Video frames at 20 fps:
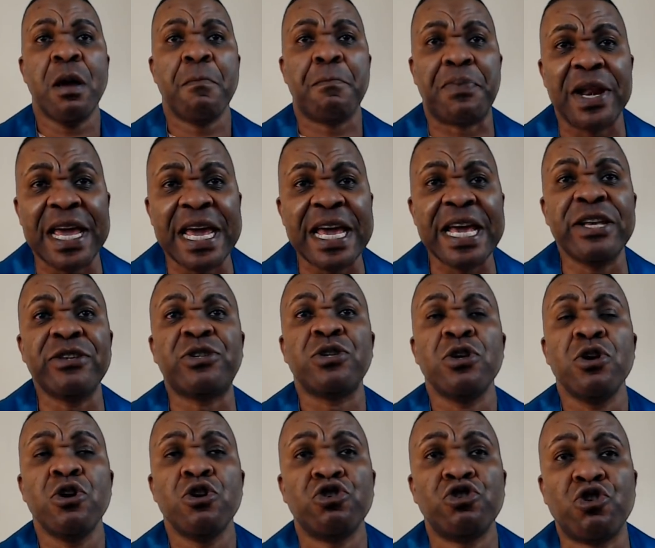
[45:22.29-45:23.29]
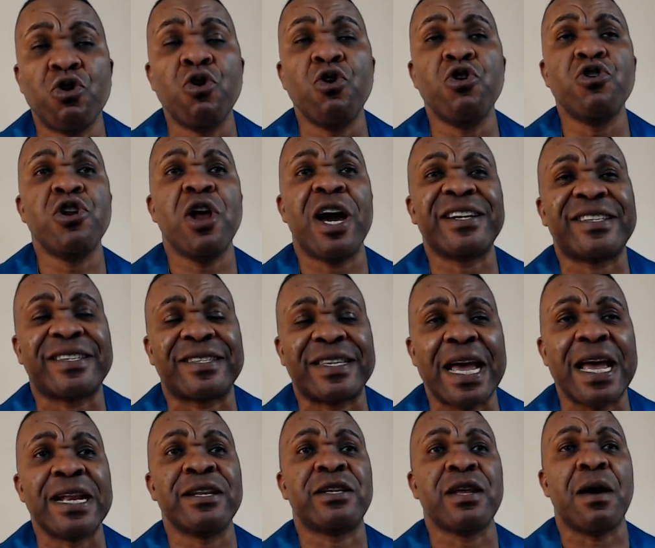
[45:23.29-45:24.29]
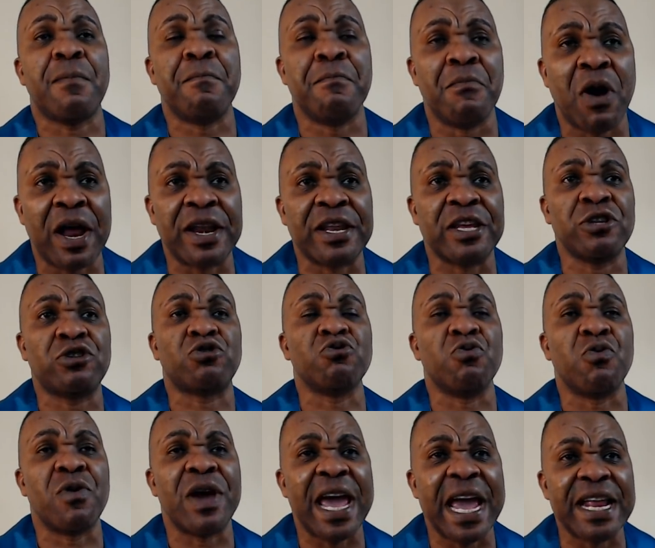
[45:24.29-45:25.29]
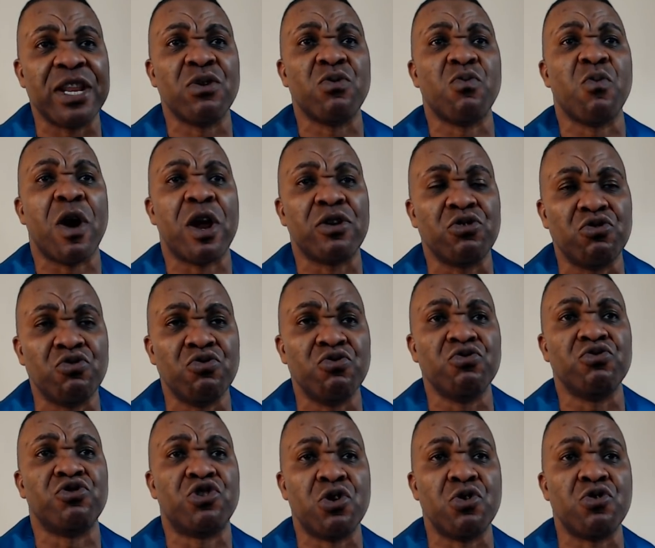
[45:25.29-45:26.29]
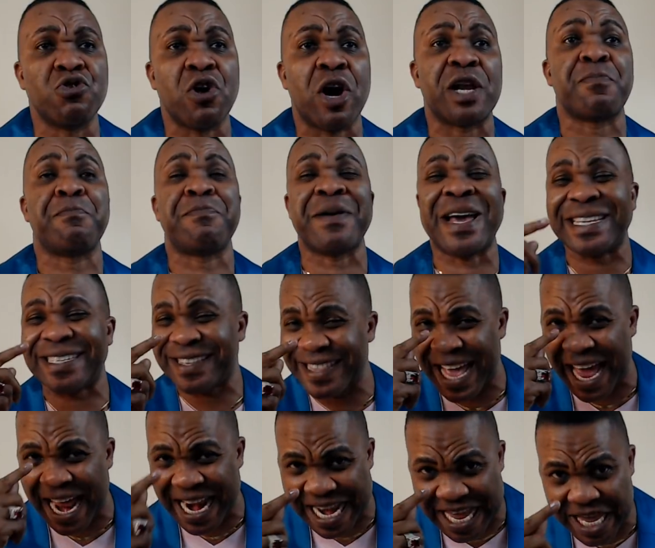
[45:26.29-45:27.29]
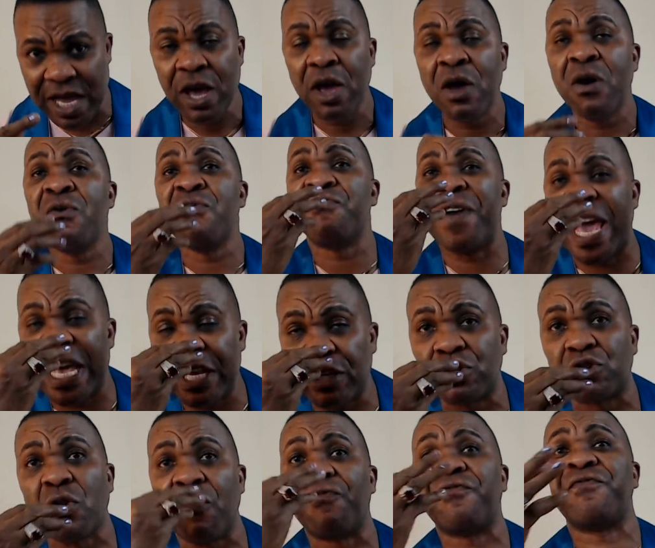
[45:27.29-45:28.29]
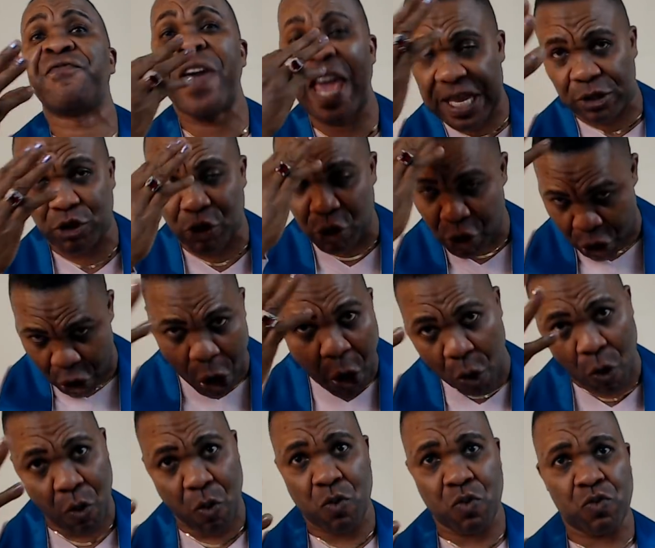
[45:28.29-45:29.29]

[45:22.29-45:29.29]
Please do not send money to anyone you do not personally, face to face, no.